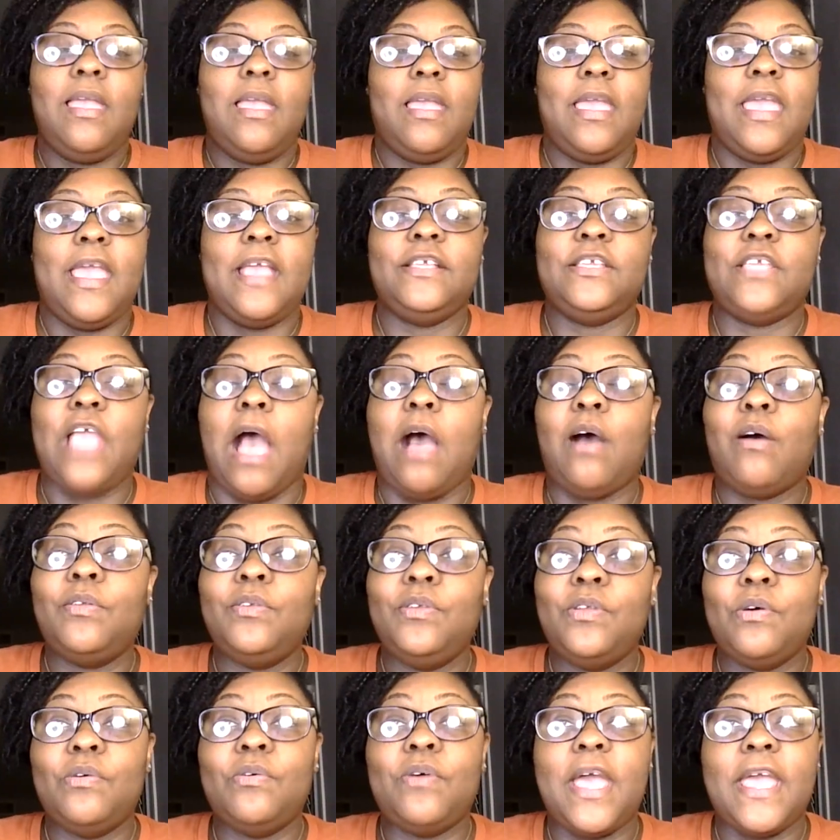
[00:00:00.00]
And y'all
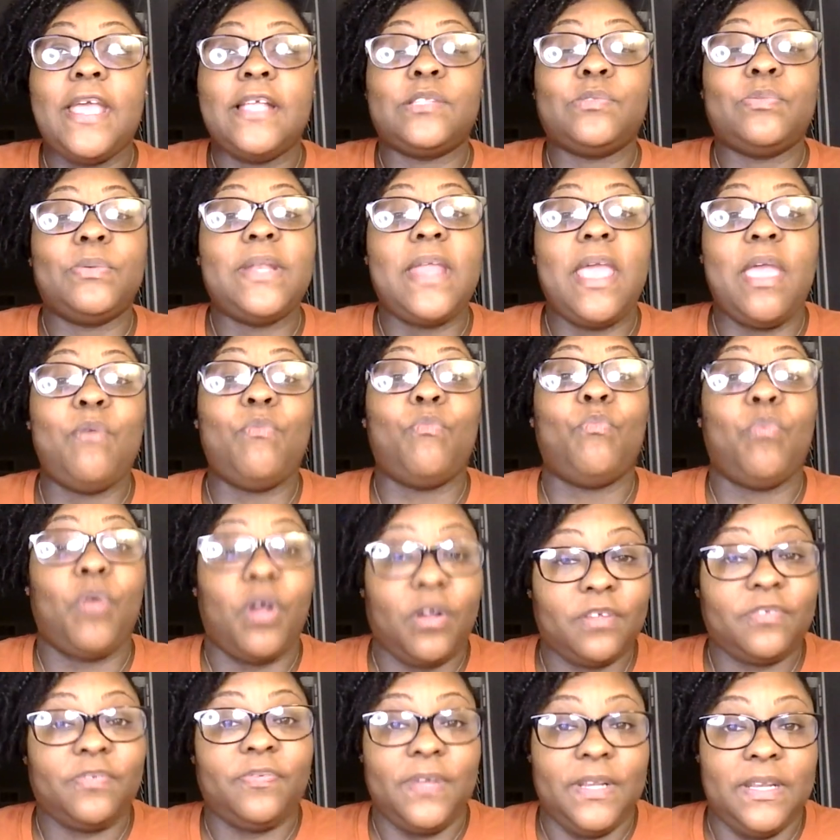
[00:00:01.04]
know Antoinette
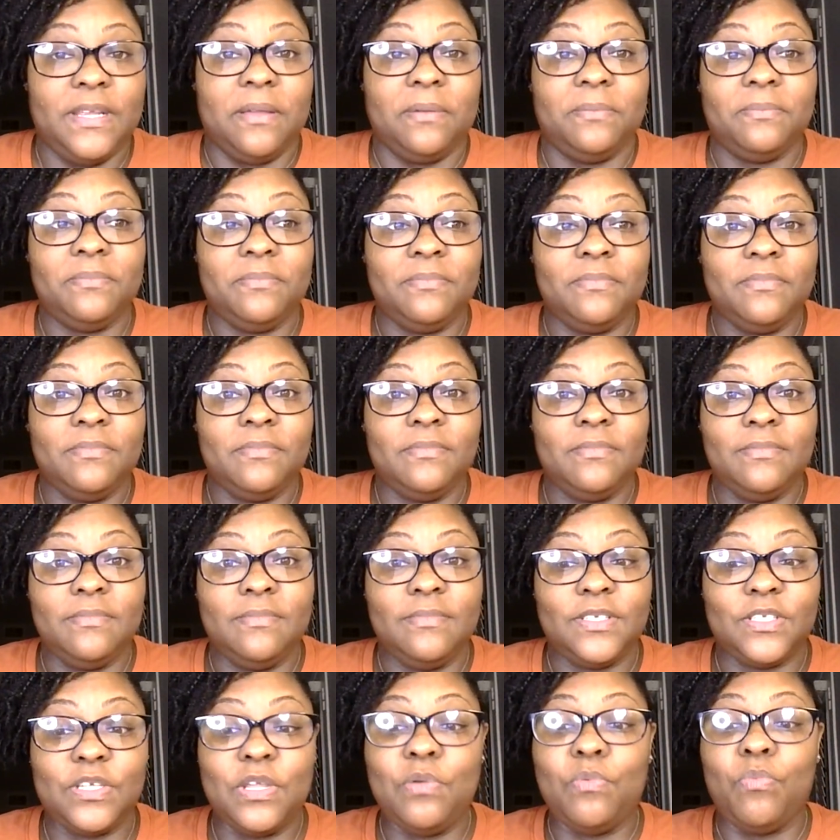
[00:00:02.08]
worked for them.
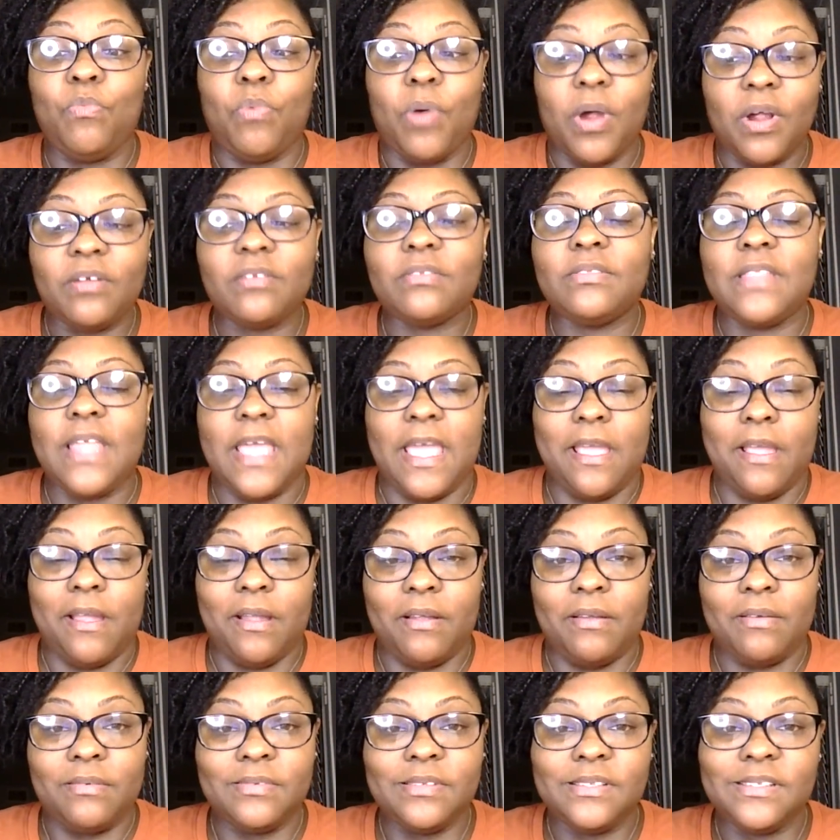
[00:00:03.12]
She worked
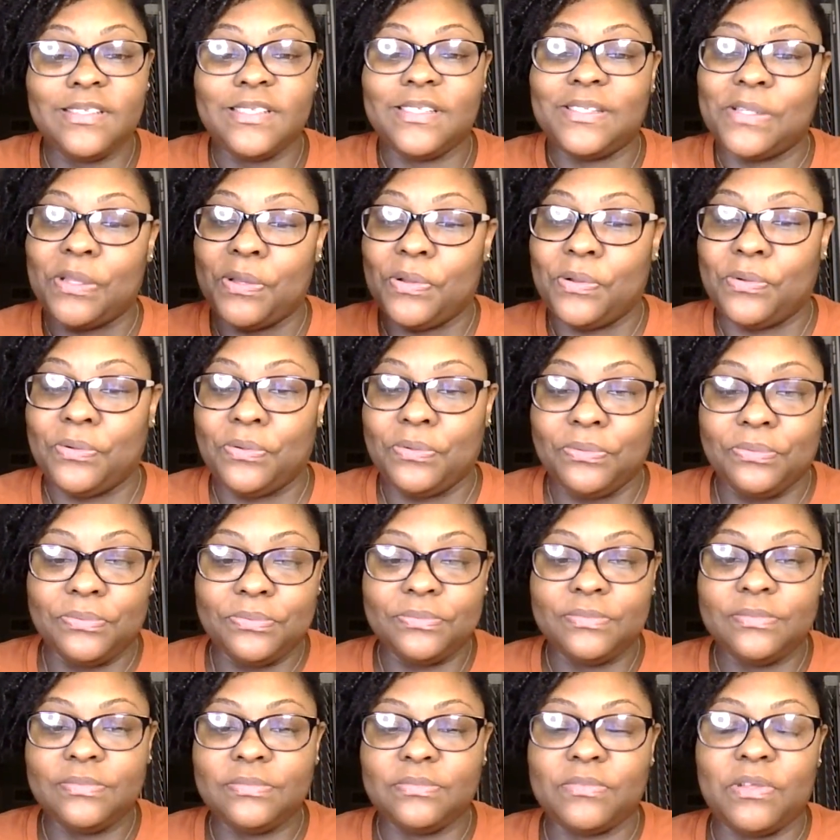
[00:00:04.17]
there. So
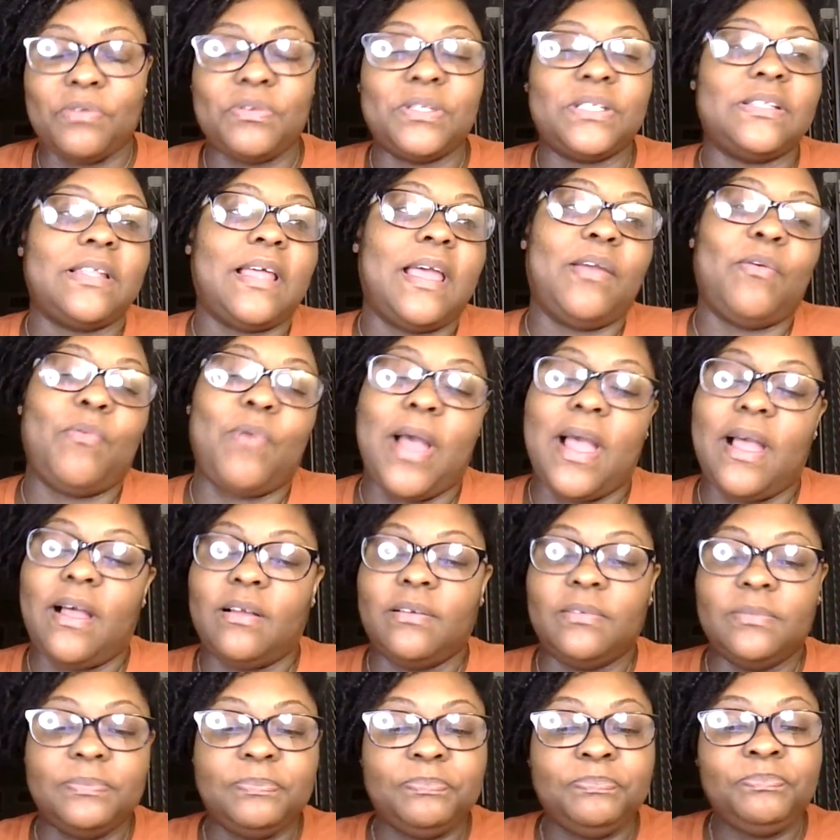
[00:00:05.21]
I was like,
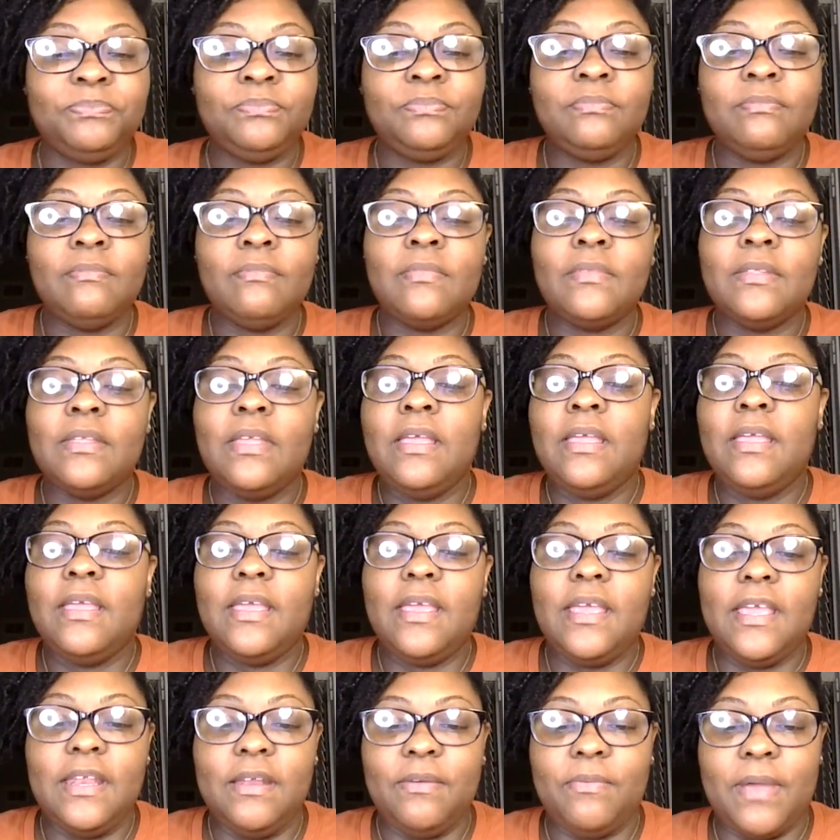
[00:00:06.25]
wow.
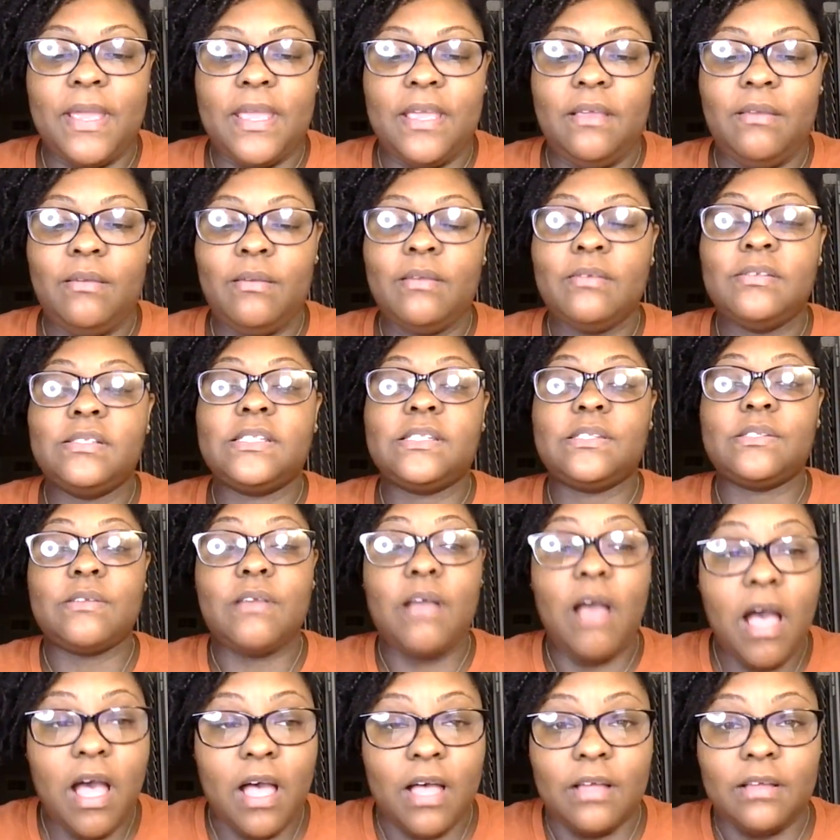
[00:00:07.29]
Anyway,
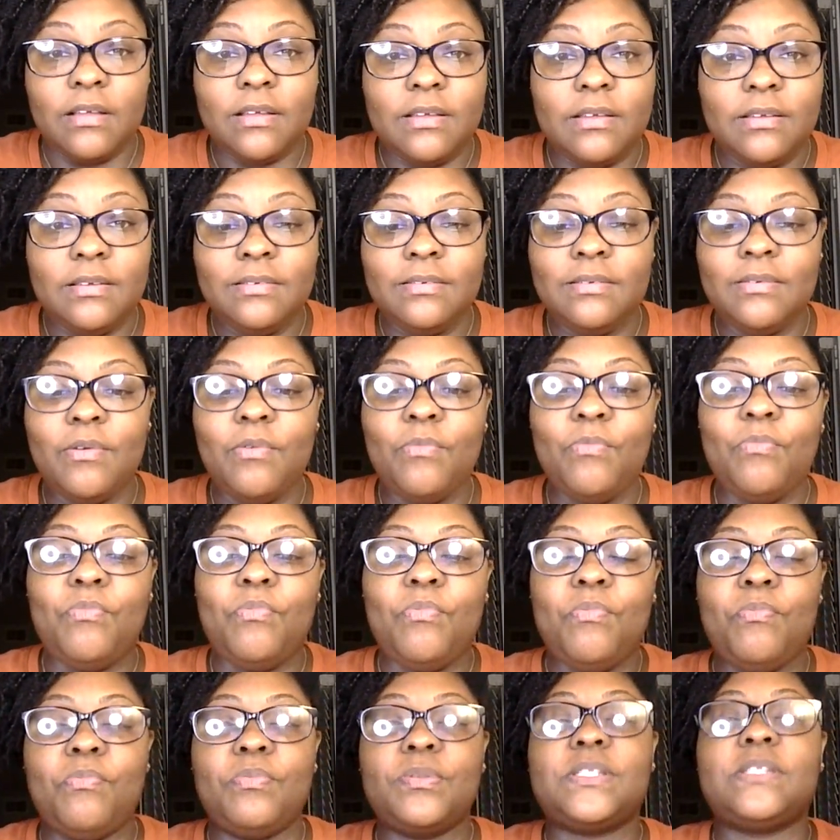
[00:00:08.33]
Skunk.
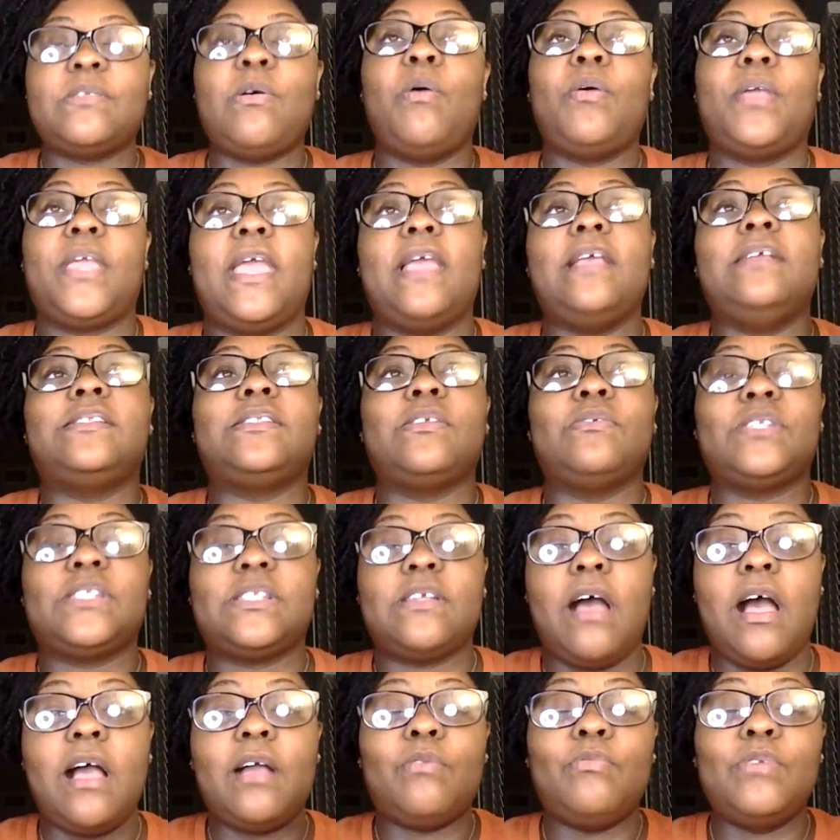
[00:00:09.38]
Okay, so
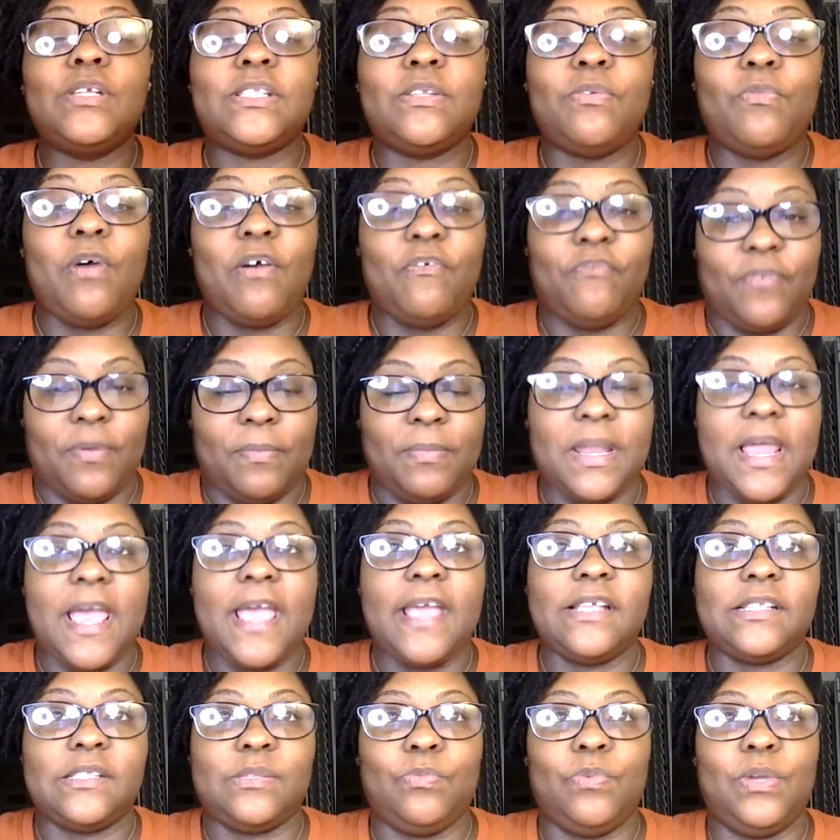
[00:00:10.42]
Skunk was the one from
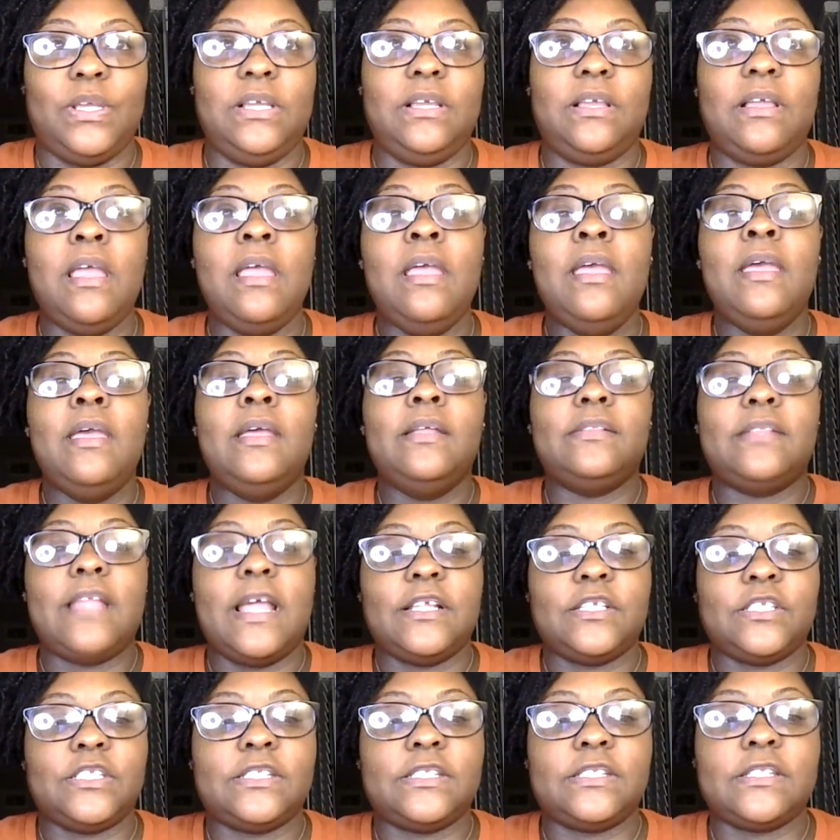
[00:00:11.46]
last week
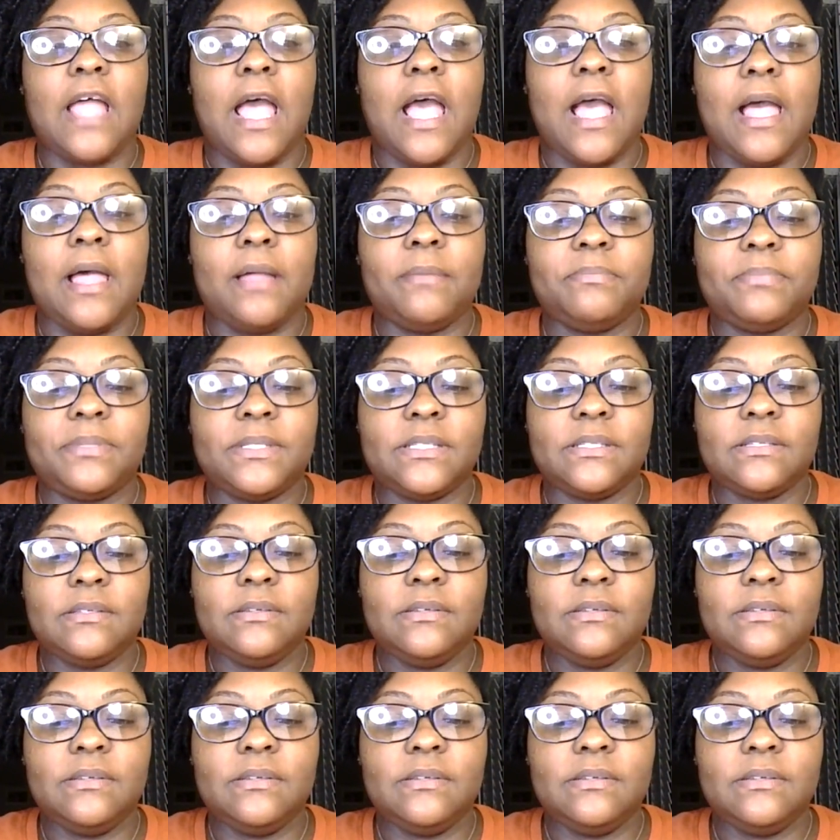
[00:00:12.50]
that stopped